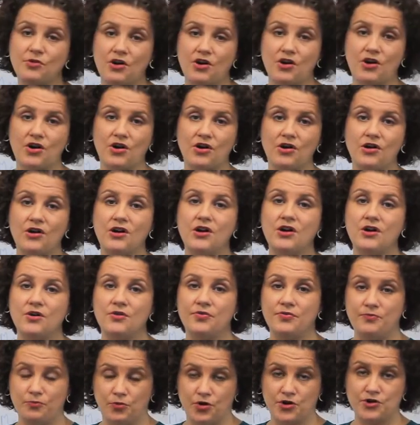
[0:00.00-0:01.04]
are,
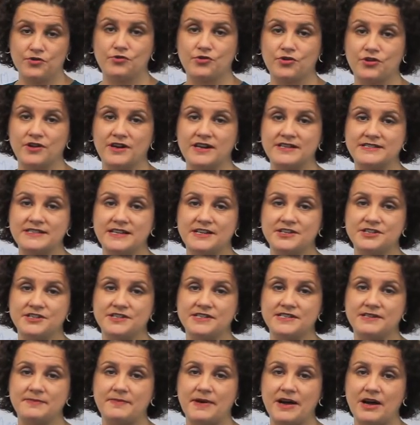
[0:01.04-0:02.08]
what your organisation
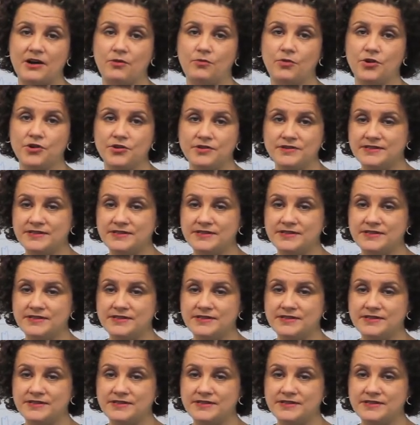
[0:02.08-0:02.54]
is about and what you